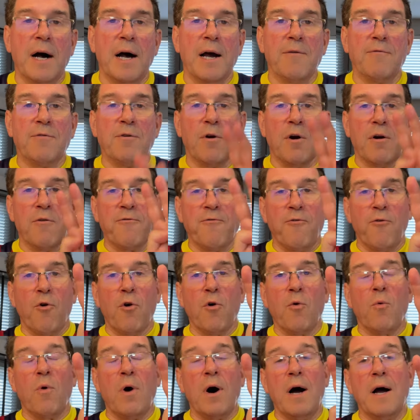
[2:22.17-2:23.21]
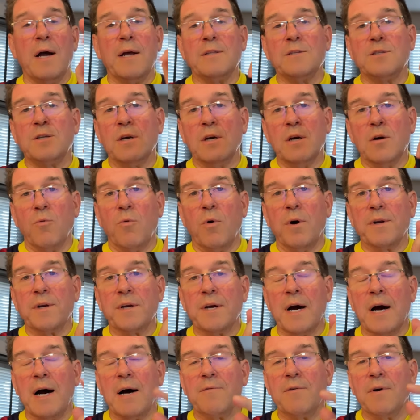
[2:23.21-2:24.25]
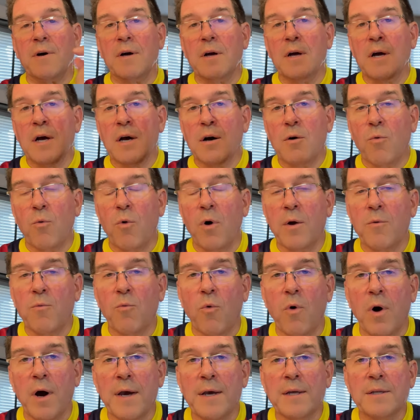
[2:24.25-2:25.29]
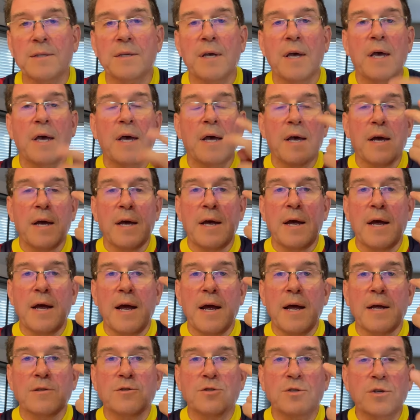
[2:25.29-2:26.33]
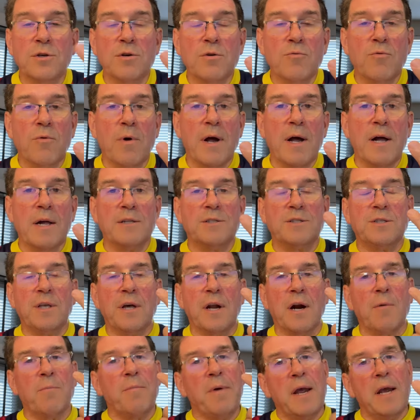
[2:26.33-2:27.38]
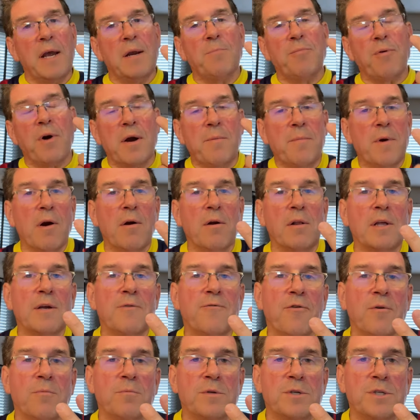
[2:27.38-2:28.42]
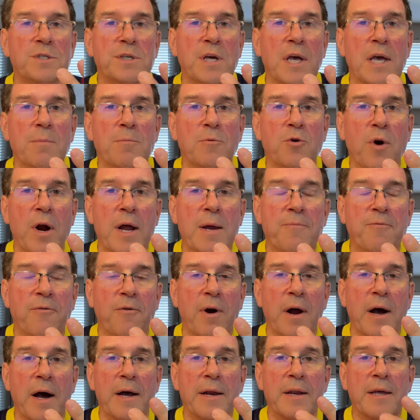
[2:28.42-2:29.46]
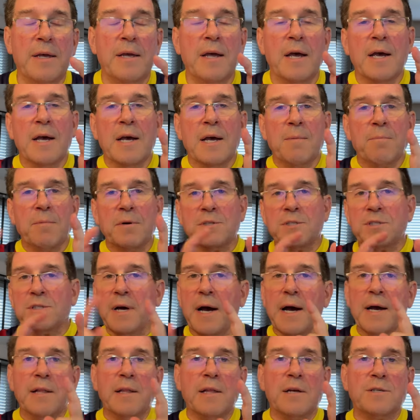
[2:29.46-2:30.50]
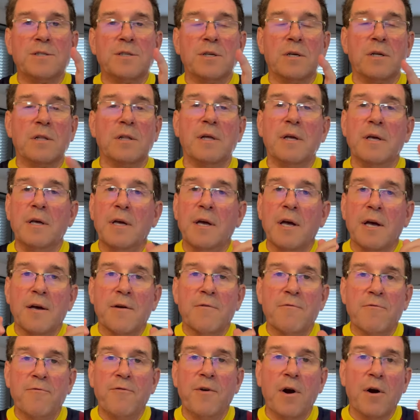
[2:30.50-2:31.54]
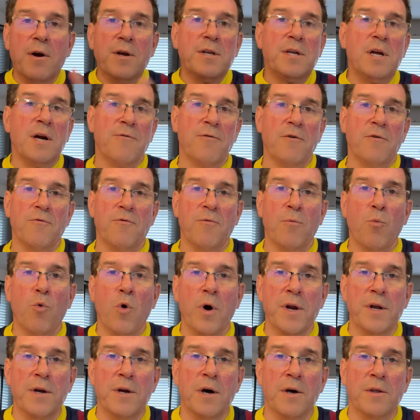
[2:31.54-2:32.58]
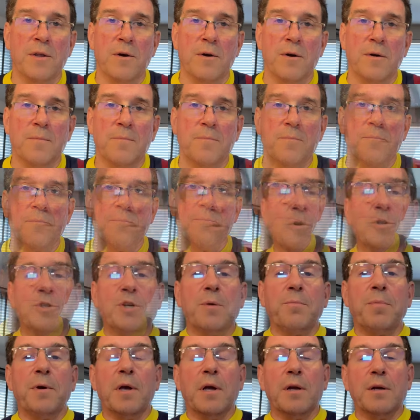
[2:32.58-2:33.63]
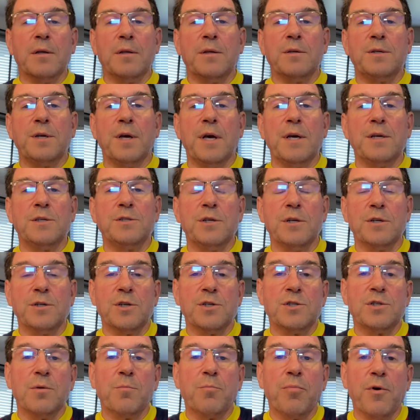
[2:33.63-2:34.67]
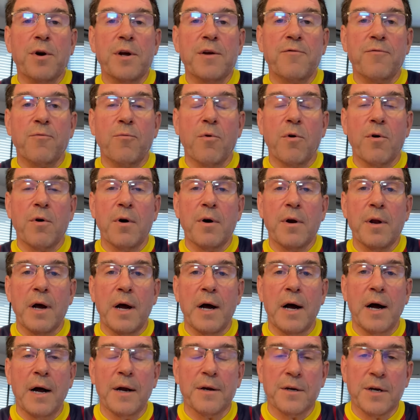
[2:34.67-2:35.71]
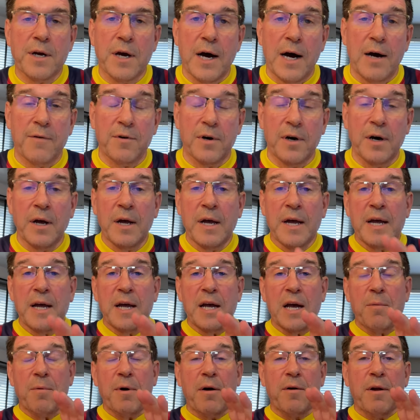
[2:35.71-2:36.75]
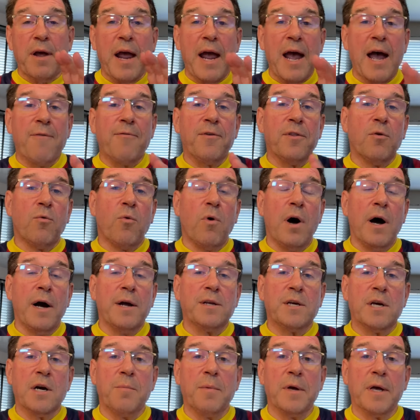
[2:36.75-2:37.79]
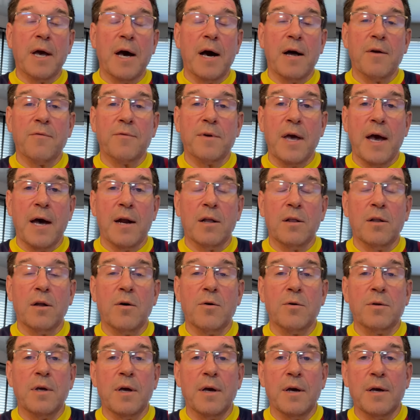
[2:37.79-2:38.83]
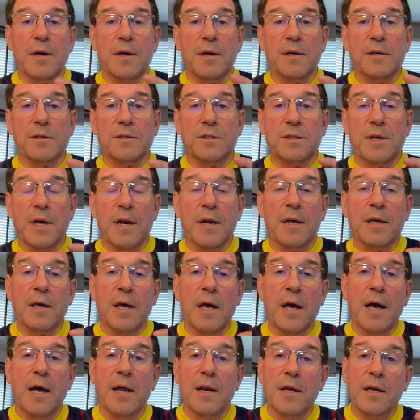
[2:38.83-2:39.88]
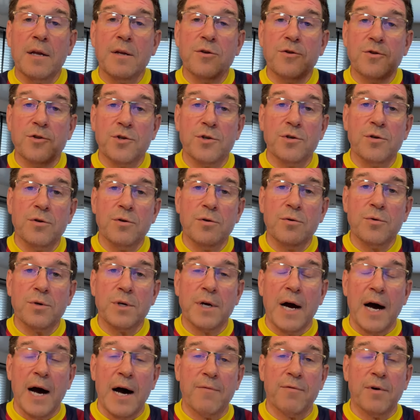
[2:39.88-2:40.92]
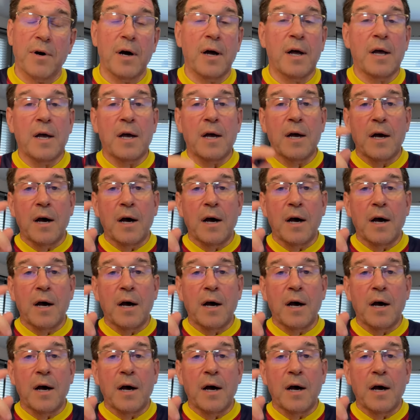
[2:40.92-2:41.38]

dive. There are four wines, one cava, one white, and two reds that are made primarily from the same grape variety, but stylistically very different from one another. Before jumping into the tasting, just a brief word on cava. About half of the wine coming out of Catalonia is dedicated to cava.